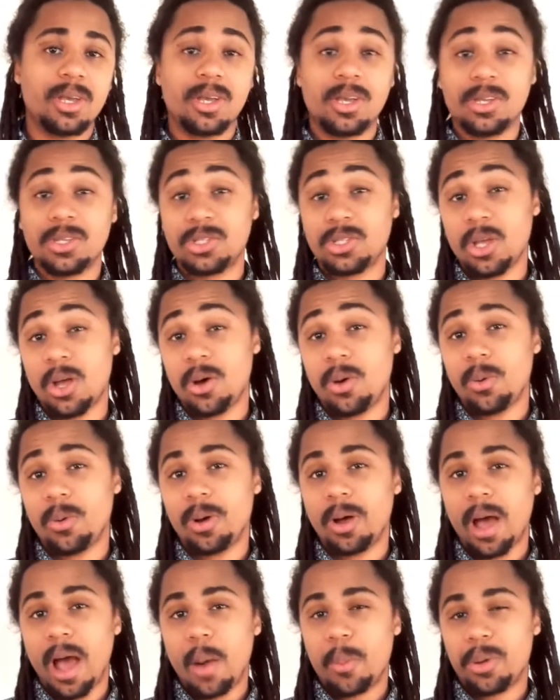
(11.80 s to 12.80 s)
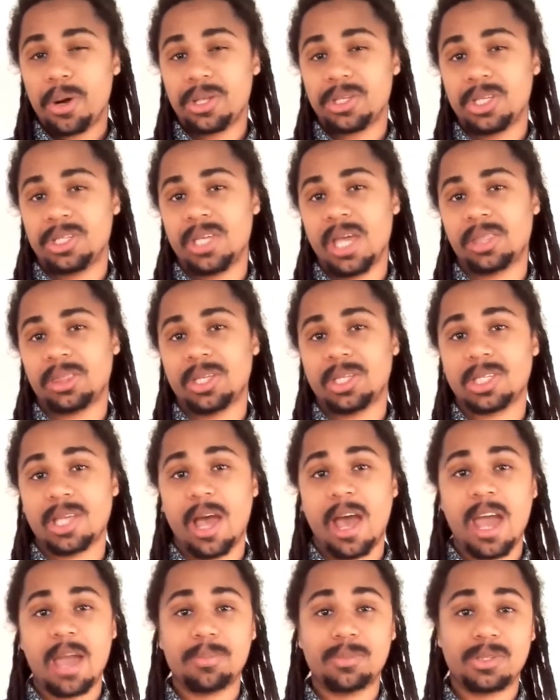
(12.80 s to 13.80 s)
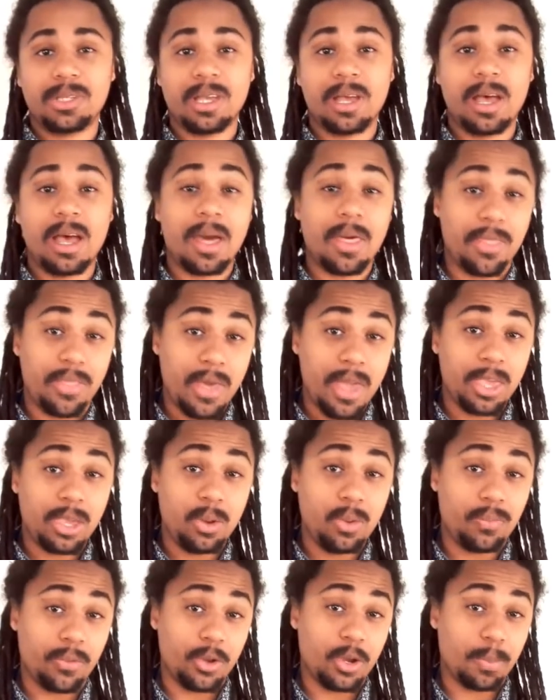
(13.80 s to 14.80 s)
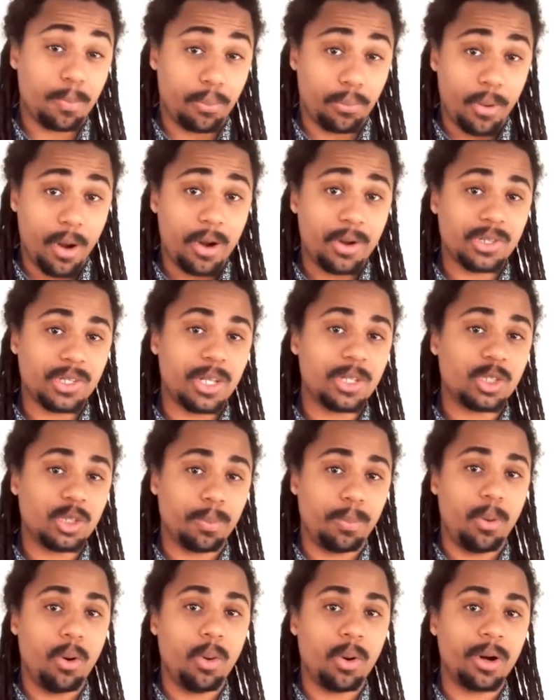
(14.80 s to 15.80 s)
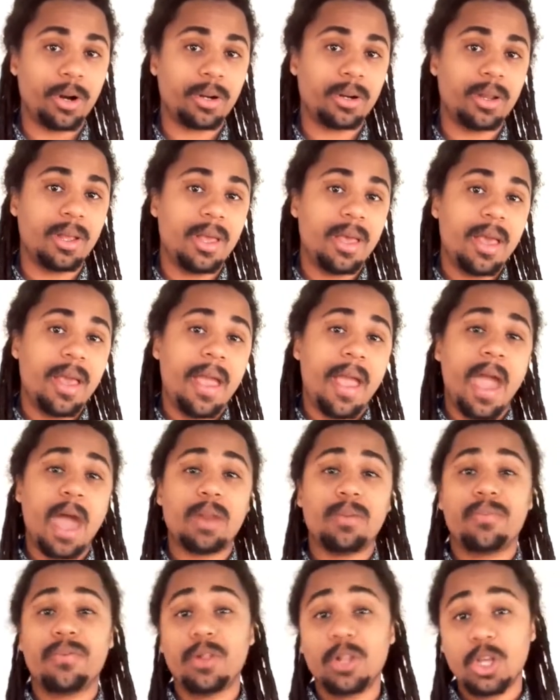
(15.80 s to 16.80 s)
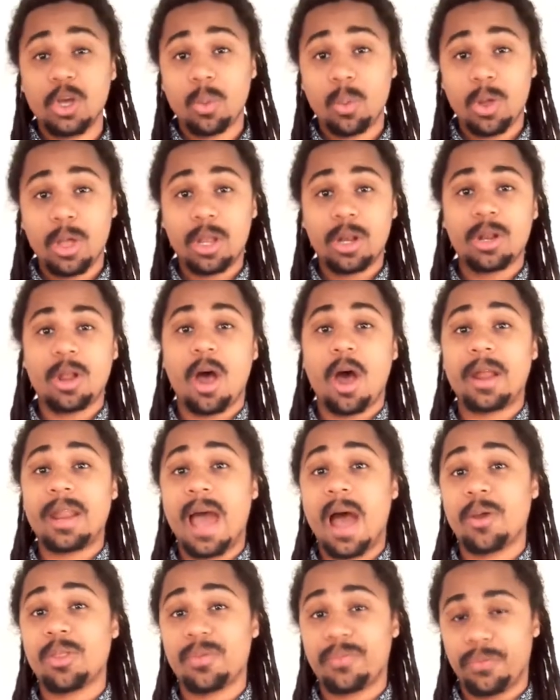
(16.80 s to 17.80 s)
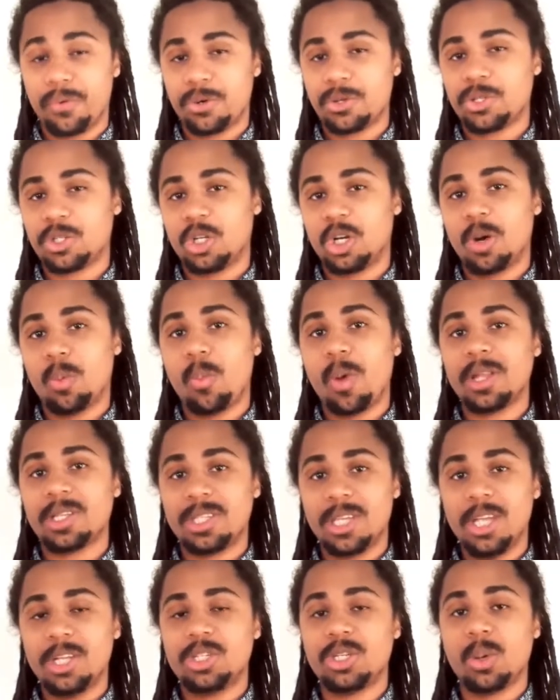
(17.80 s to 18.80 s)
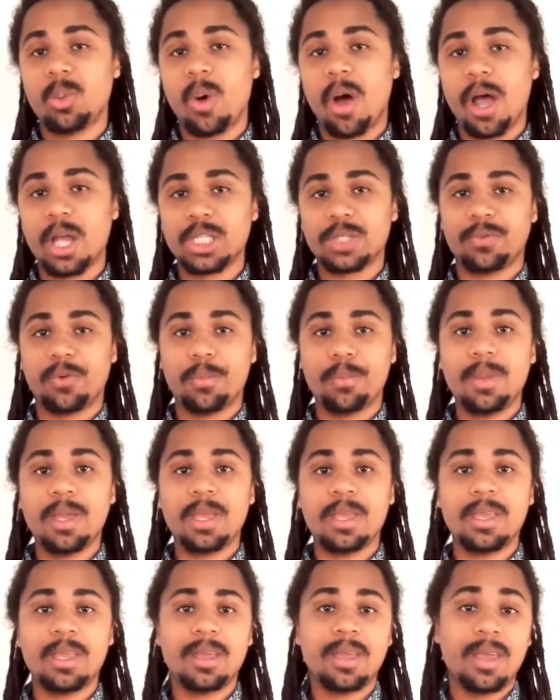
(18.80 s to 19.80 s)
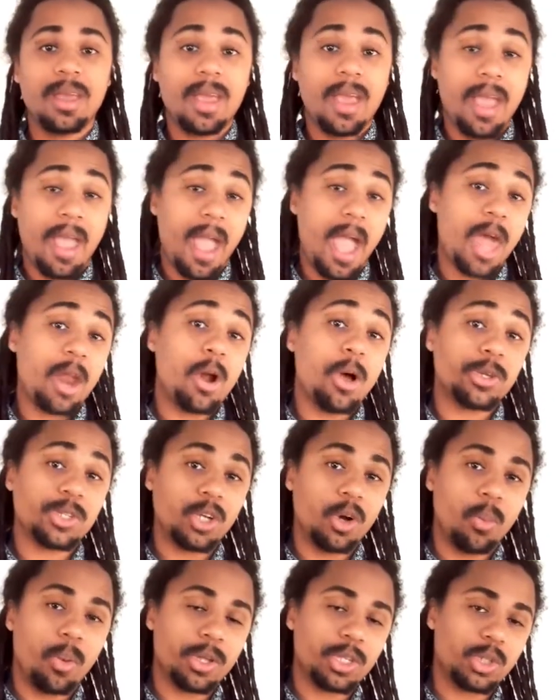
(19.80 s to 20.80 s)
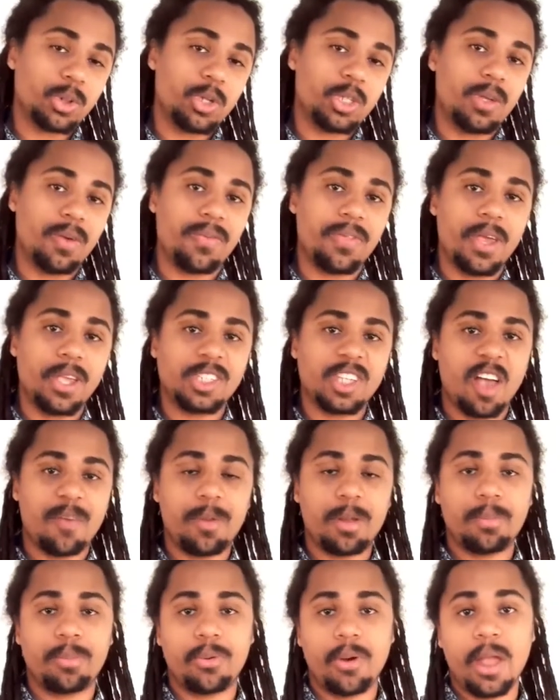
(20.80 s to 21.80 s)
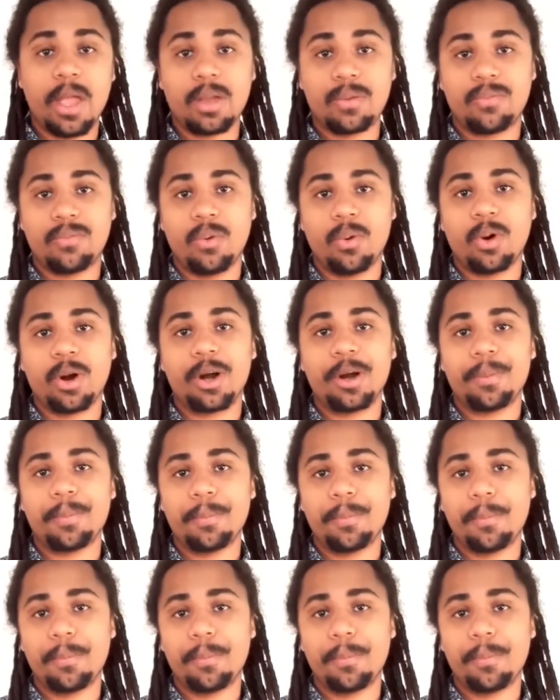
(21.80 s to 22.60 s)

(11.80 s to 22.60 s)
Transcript: So I wanted to take the time to thank you for your prayers and support and fill you in on how the first term went teaching-wise for me and also what sorts of things I've been praying for.